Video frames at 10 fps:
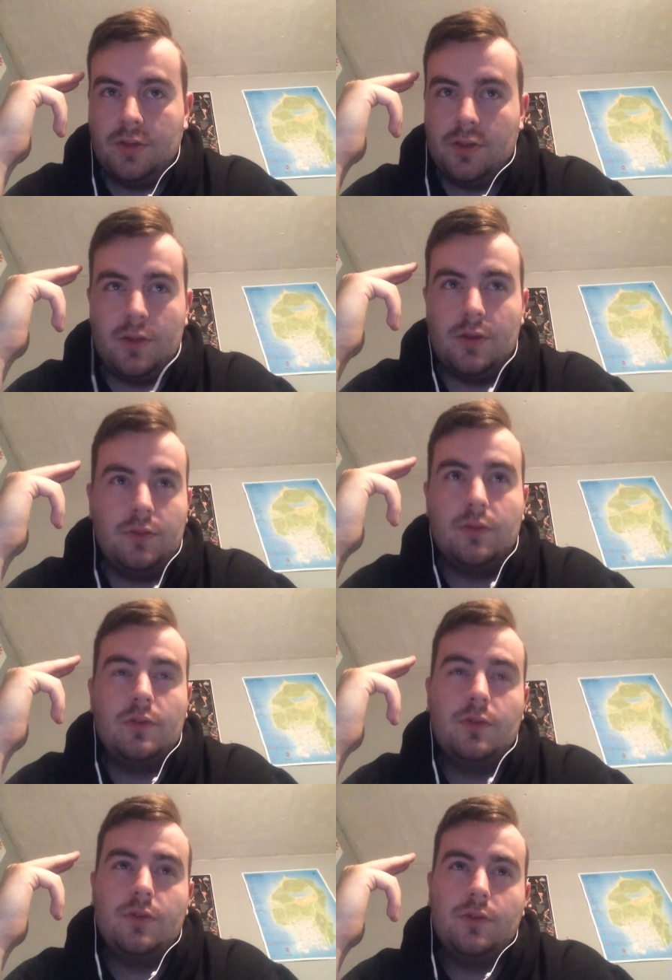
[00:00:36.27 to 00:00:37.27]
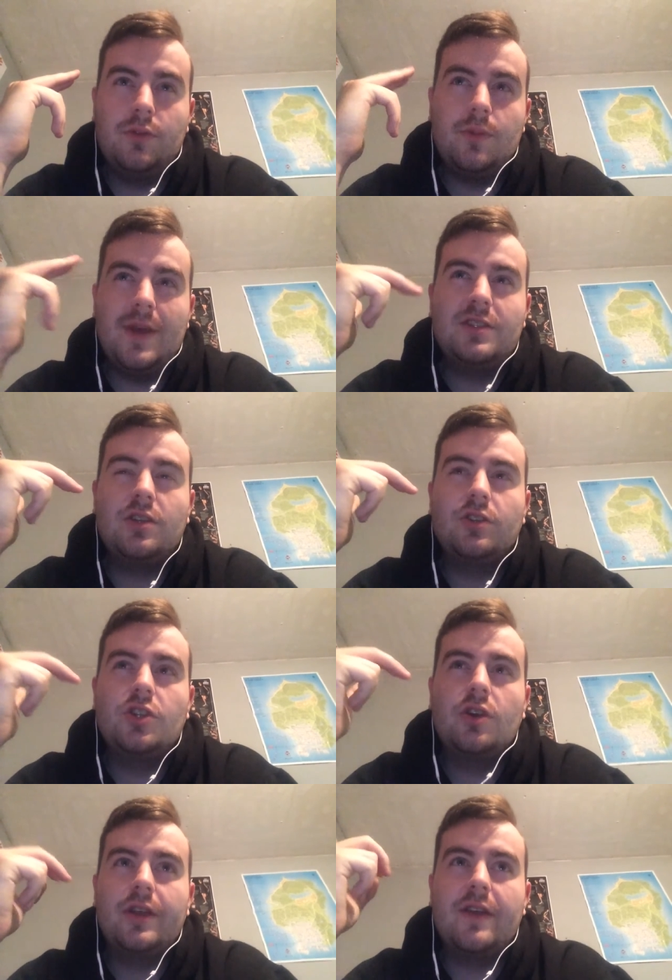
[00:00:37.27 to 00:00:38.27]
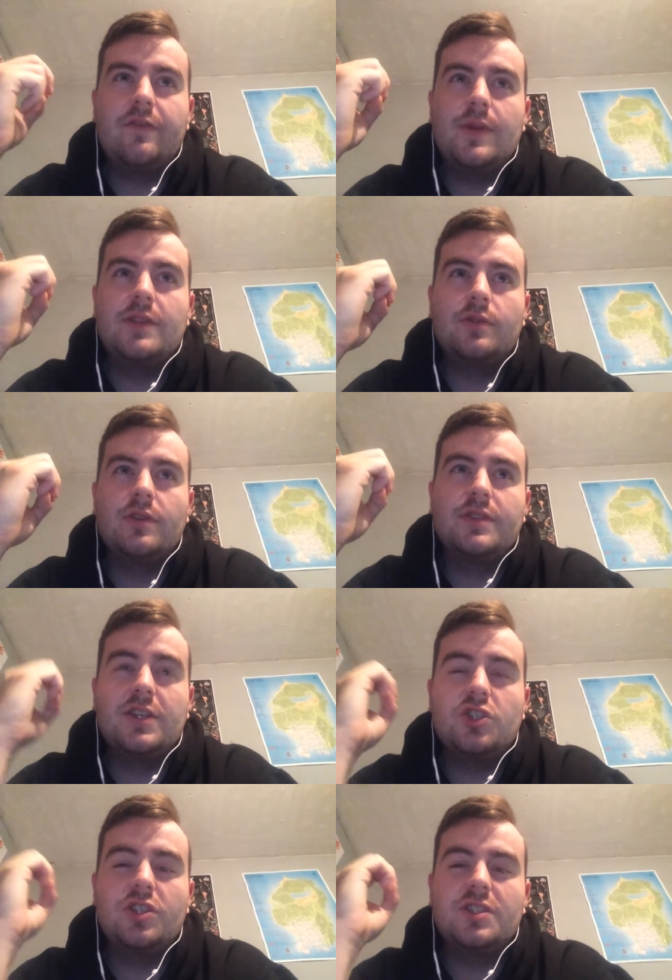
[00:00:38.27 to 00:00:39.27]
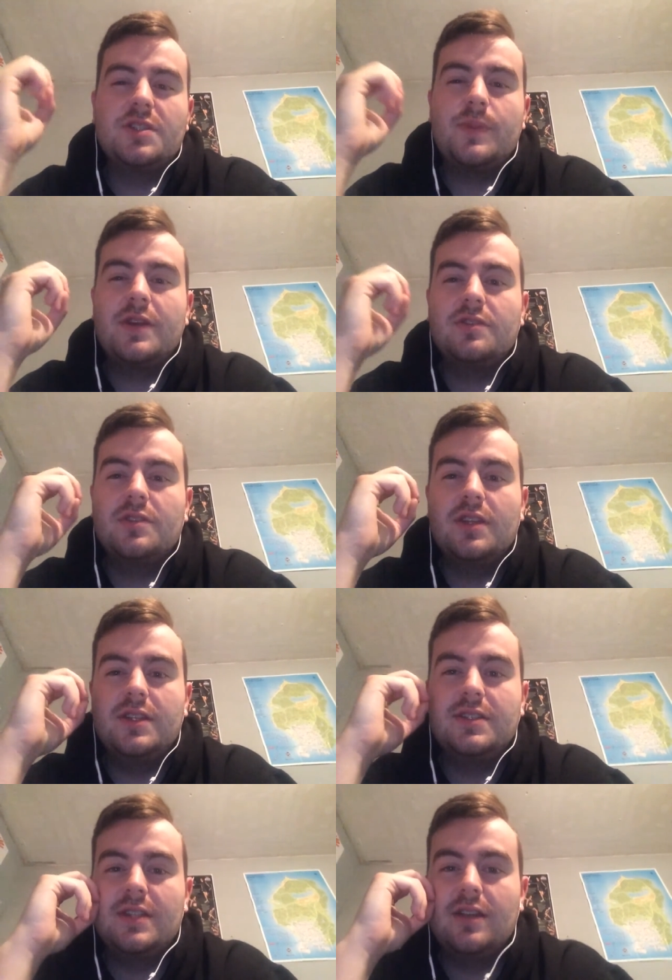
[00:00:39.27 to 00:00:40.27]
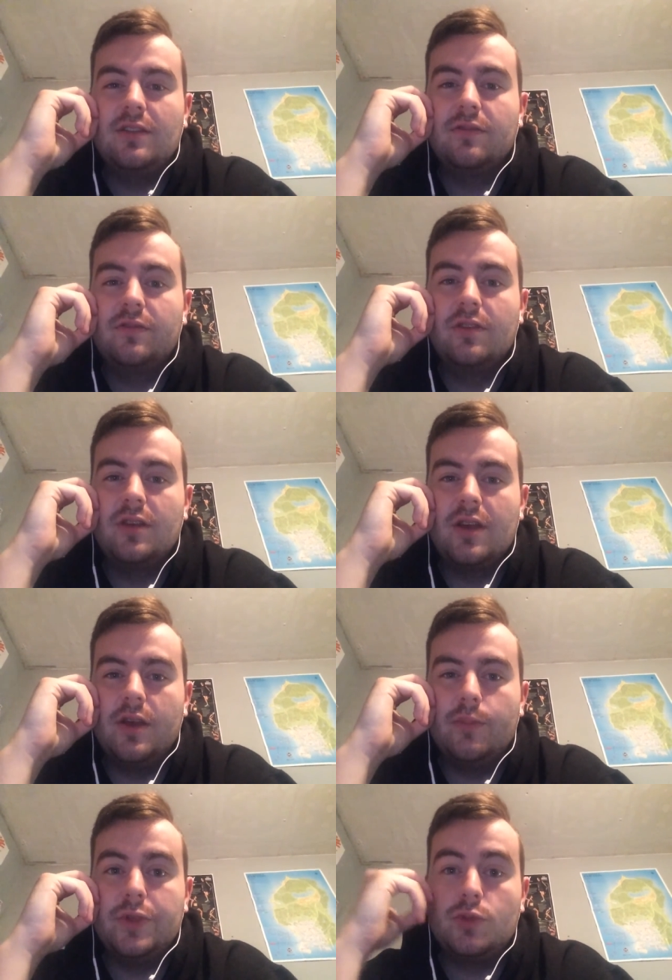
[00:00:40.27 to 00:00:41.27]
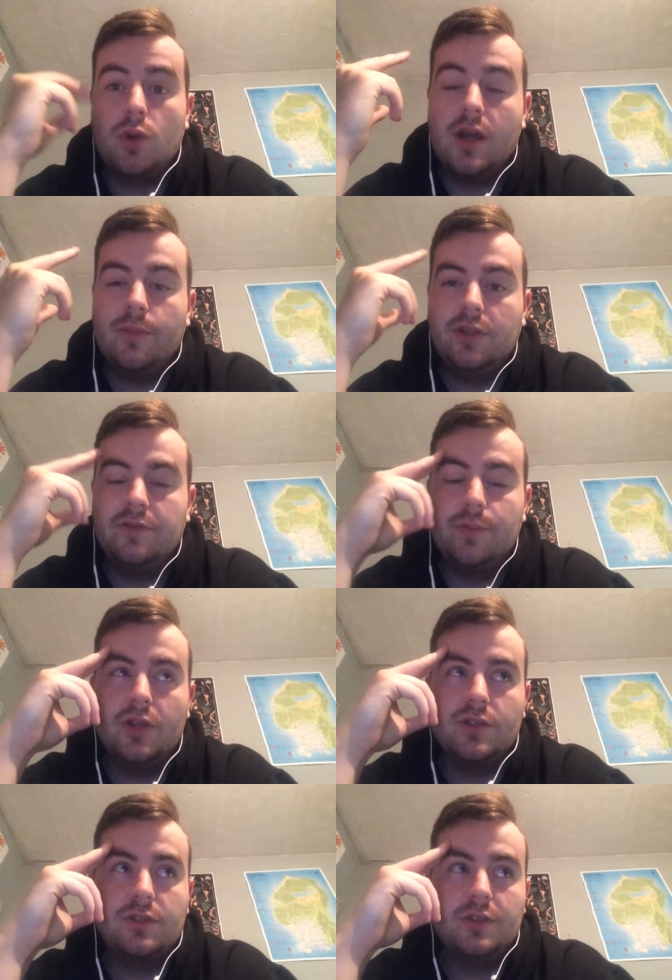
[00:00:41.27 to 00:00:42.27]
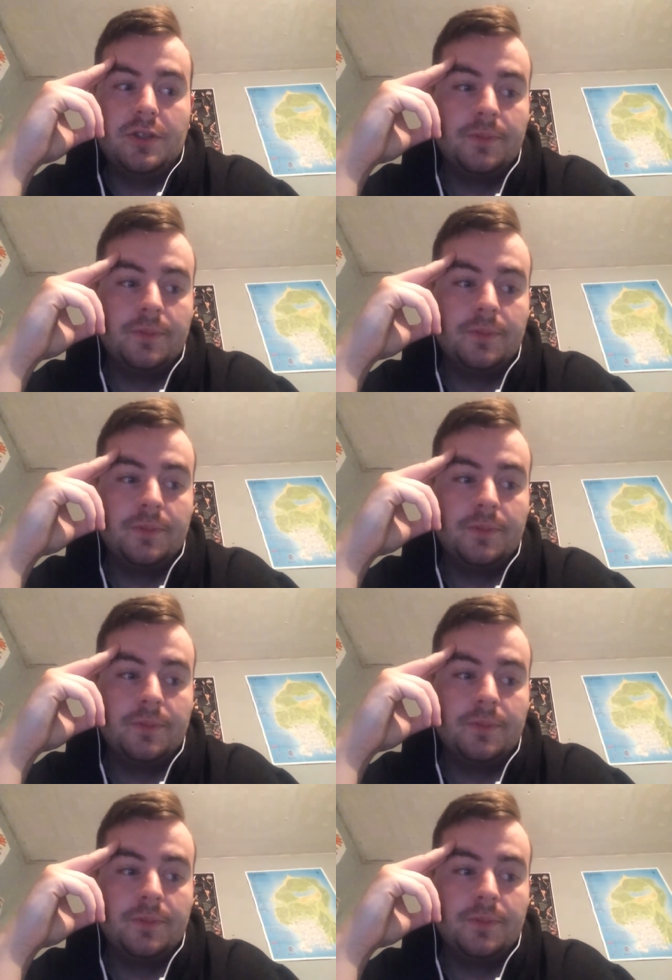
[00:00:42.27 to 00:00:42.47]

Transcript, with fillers: the the best knowledge you're going to get from ASMR is actually just experience it itself. Um, it's what I believe personally.